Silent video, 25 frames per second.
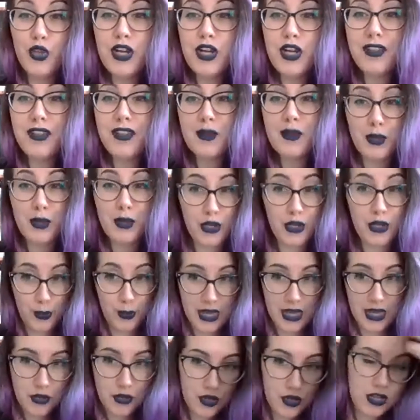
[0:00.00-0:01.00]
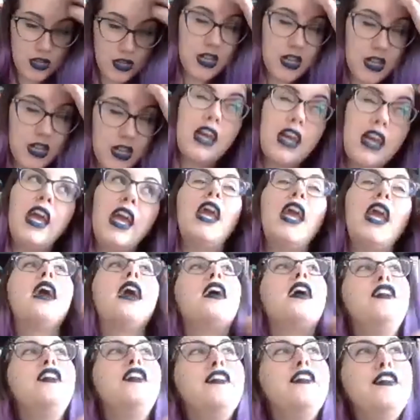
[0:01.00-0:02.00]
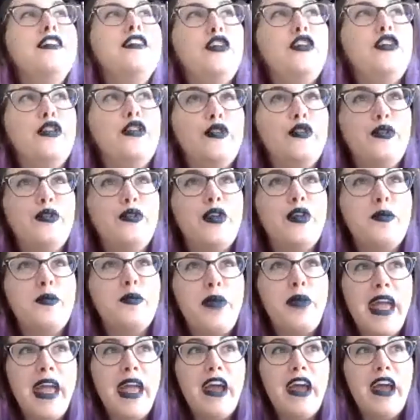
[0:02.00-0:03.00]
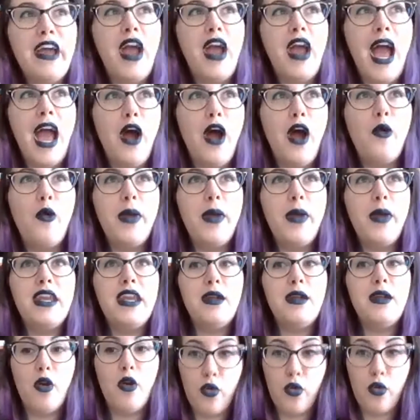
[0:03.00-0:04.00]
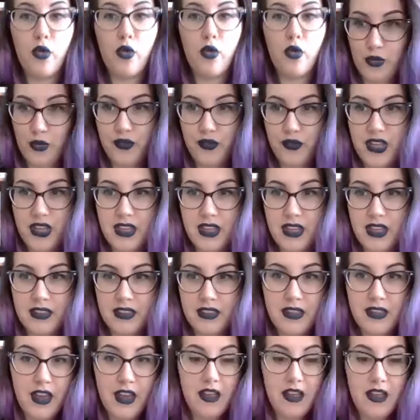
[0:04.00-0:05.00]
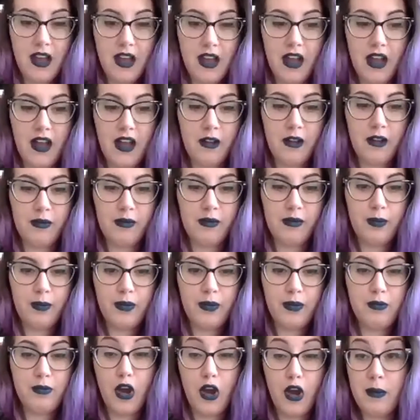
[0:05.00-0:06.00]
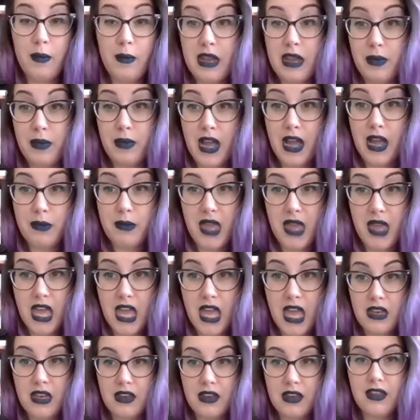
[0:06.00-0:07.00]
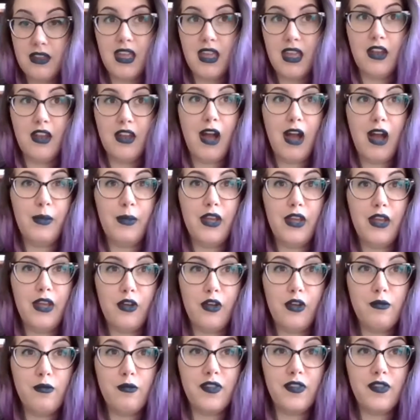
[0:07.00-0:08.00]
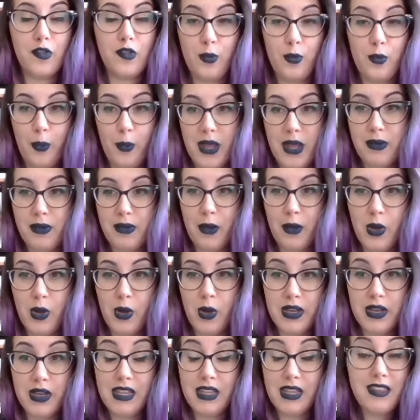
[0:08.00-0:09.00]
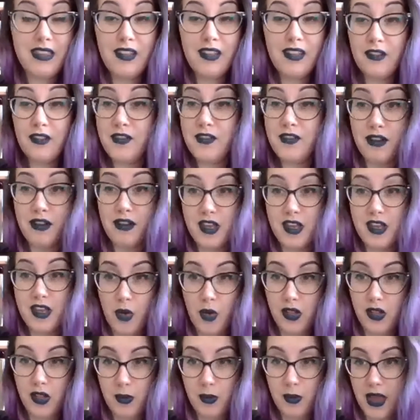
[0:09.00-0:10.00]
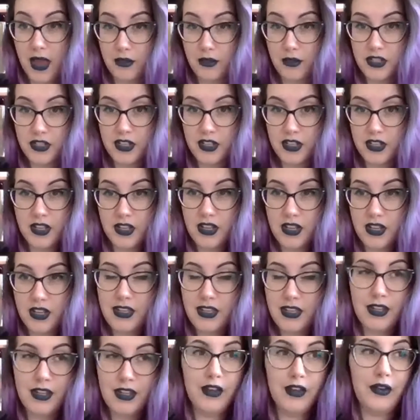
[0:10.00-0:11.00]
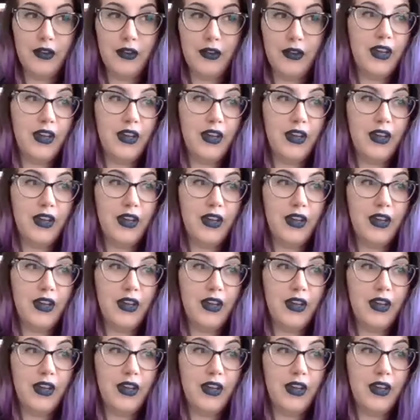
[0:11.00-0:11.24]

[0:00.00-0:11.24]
at the bigger picture and you compare how many horror movies are made by men and how many horror movies are made by women, it's still a very small amount. You know,